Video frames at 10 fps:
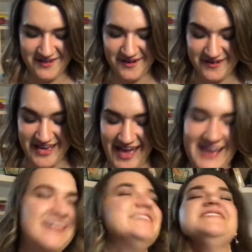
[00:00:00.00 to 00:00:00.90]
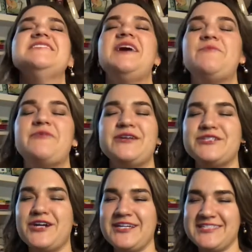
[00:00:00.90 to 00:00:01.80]
Okay, I'm pretty
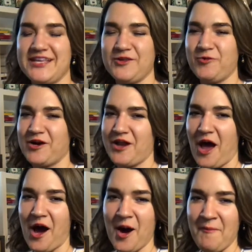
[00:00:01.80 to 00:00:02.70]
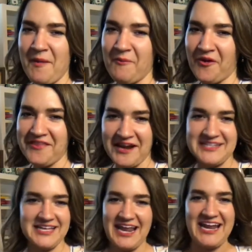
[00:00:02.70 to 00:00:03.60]
sure I said the word um more than I said